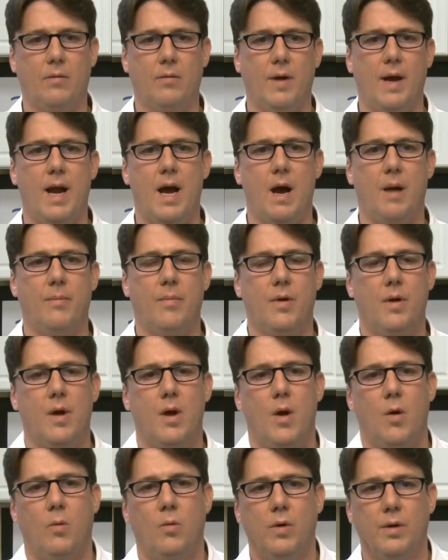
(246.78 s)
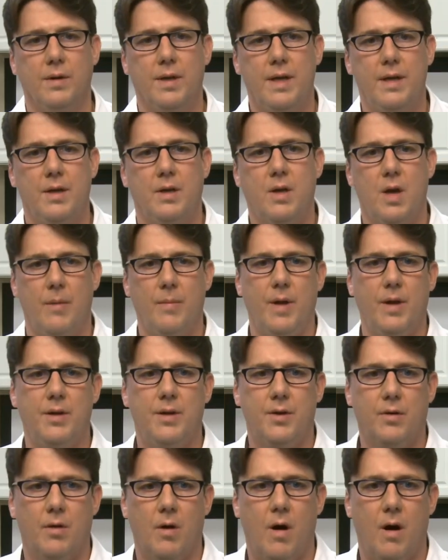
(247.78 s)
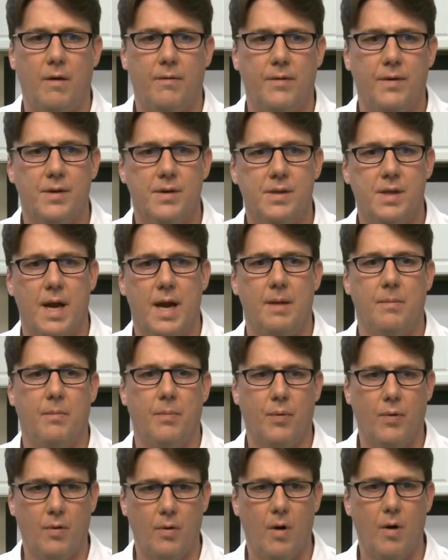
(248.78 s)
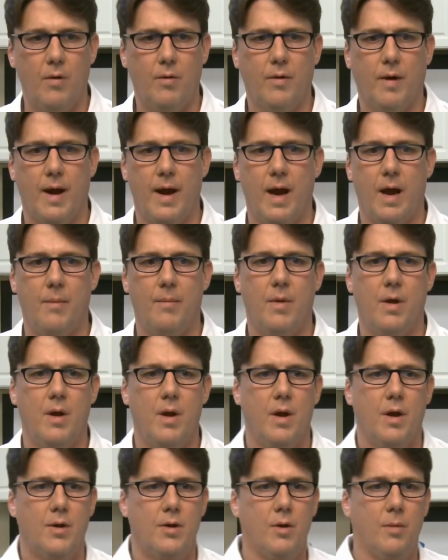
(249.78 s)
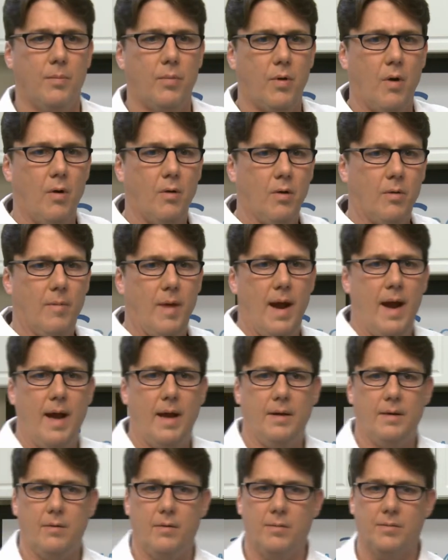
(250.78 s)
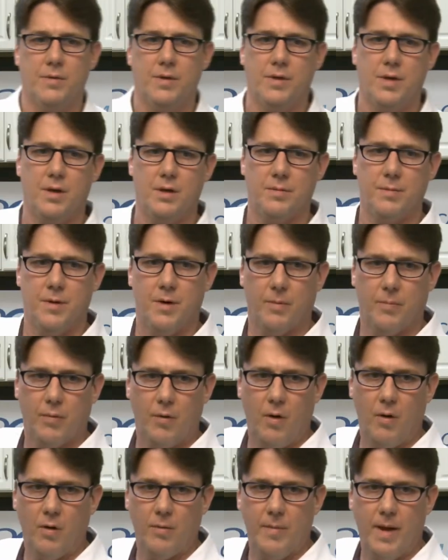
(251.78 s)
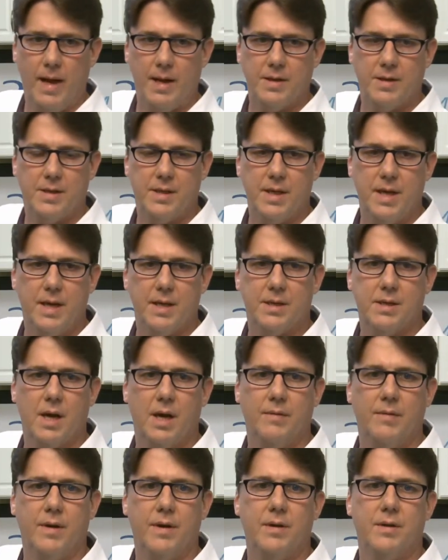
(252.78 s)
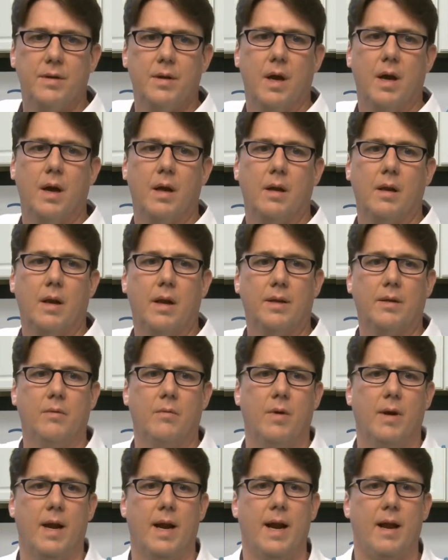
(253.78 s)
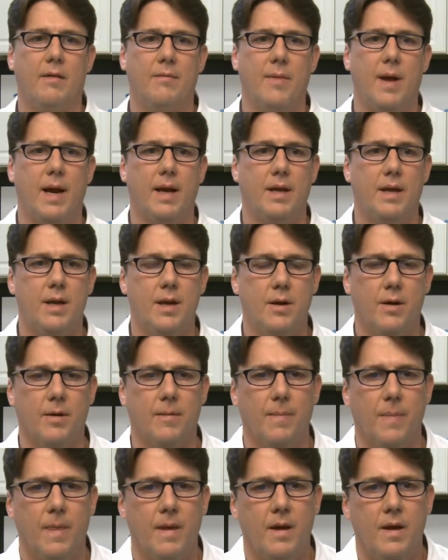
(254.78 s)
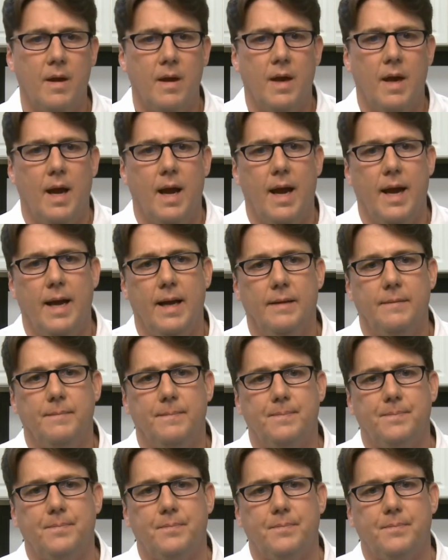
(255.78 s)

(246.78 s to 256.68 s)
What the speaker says: rep will need to come into your office and program your Programmat CS oven like the one I have back here. And